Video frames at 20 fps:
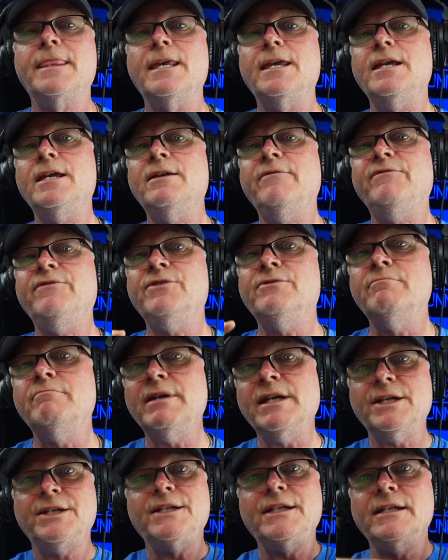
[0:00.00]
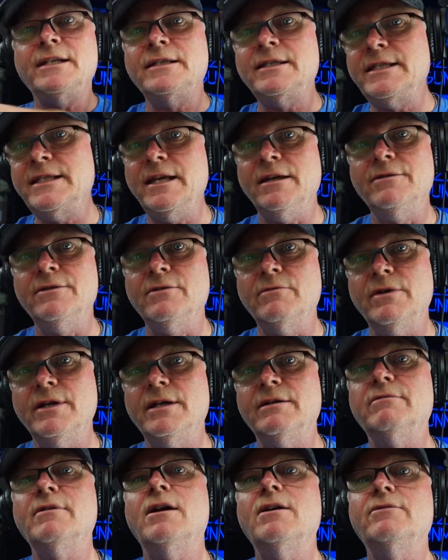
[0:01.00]
If you're mixing it the other way
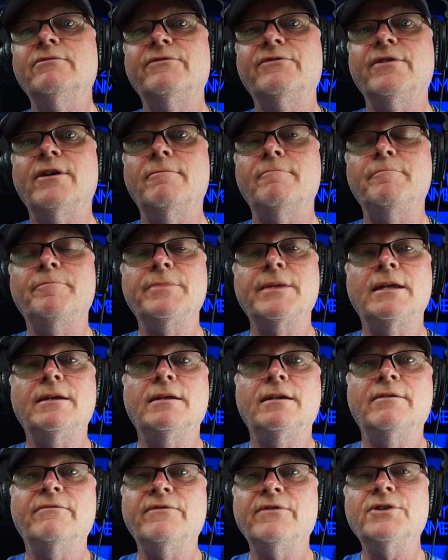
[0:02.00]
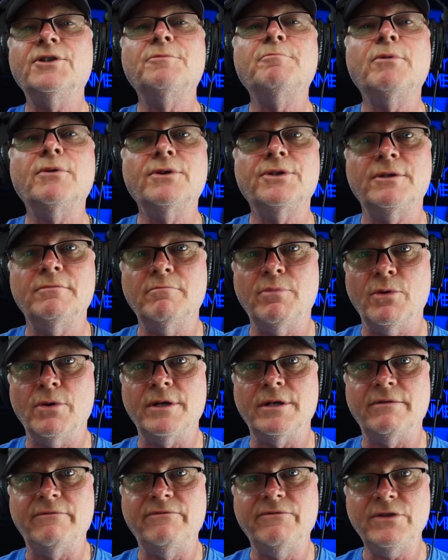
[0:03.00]
around from first person
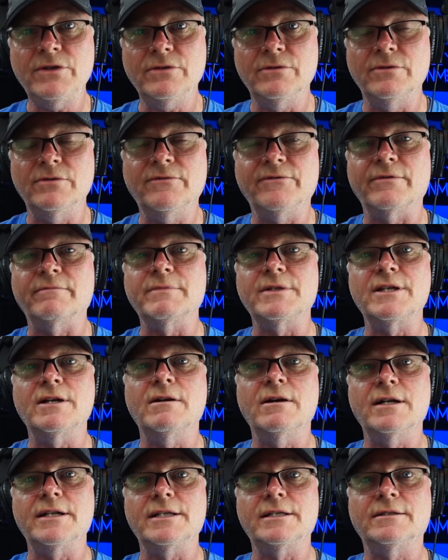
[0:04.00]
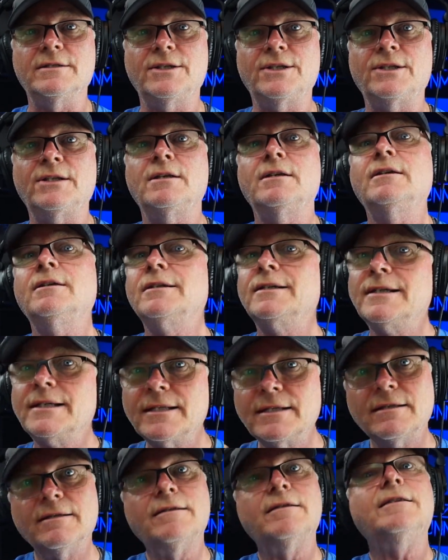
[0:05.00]
point of view from the audience,
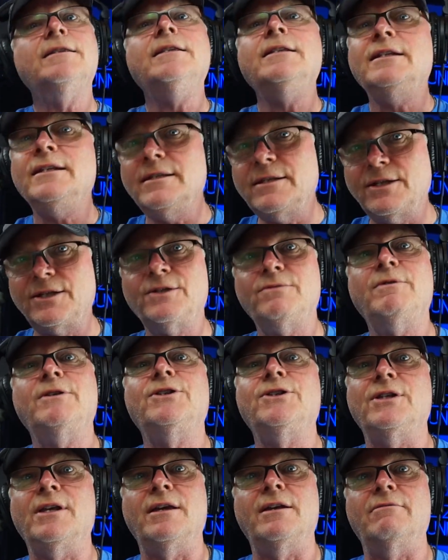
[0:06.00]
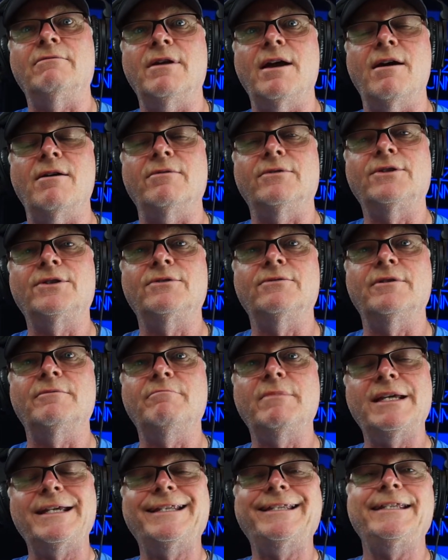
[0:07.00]
you need to switch that around so it
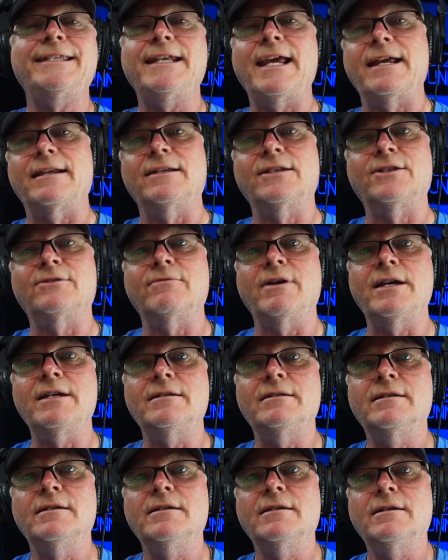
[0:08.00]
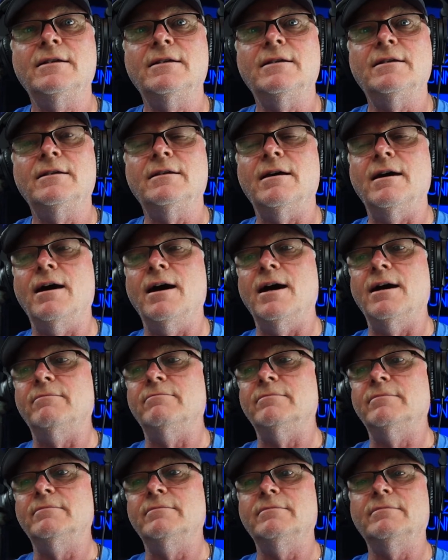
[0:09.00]
makes sense, right?
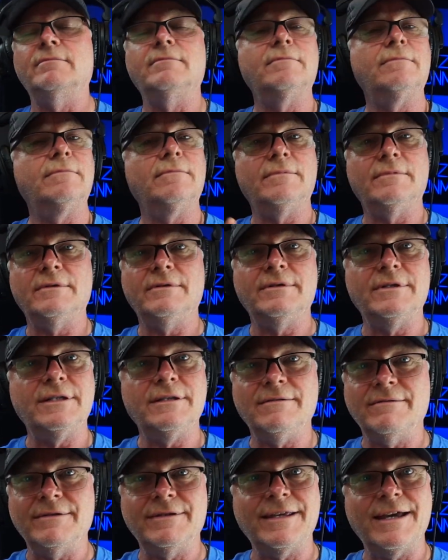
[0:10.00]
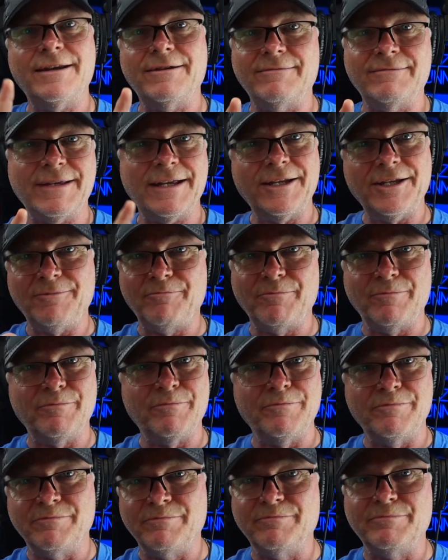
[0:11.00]
That's
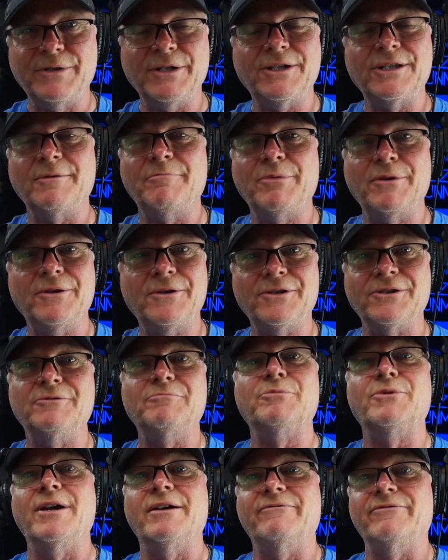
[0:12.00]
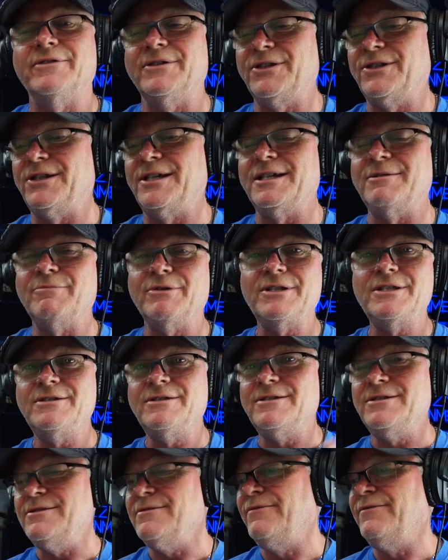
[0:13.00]
just a personal preference thing, but
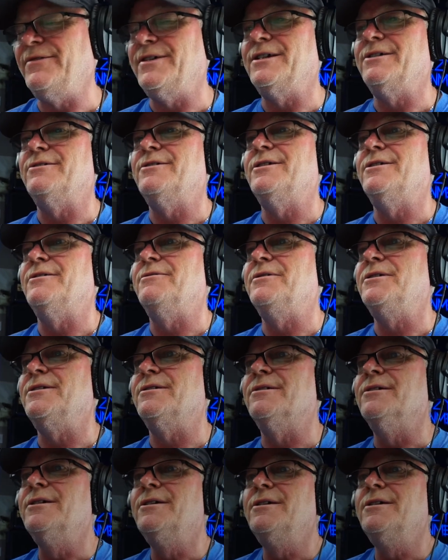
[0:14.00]
you'll figure it out here.